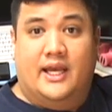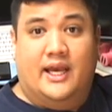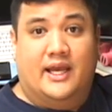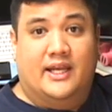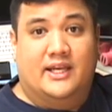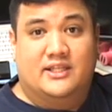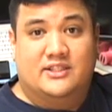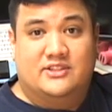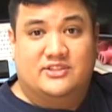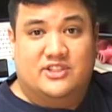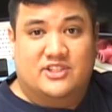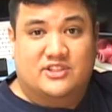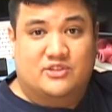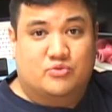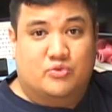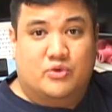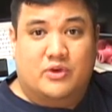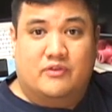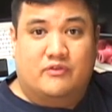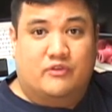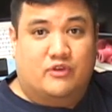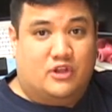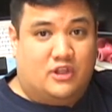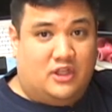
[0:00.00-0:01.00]
and it just
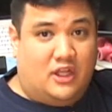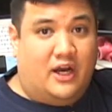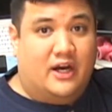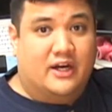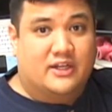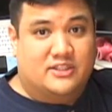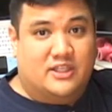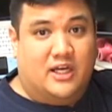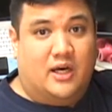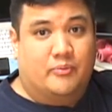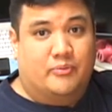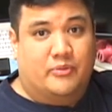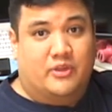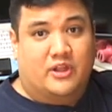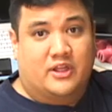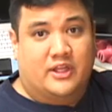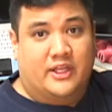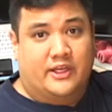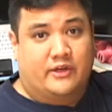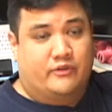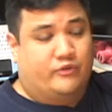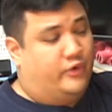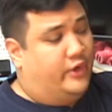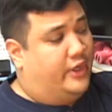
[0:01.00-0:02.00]
would have clogged up the
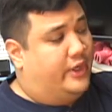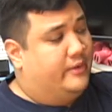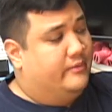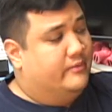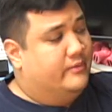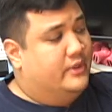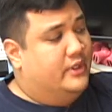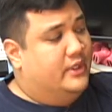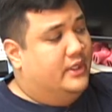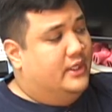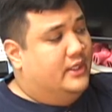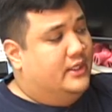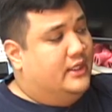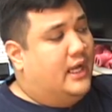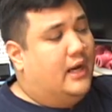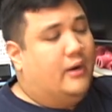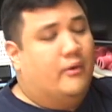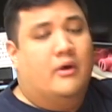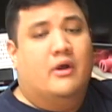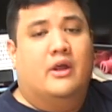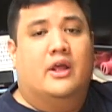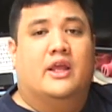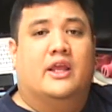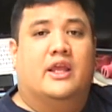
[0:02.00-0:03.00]
Clickfree.
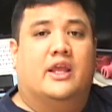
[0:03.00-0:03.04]
Now,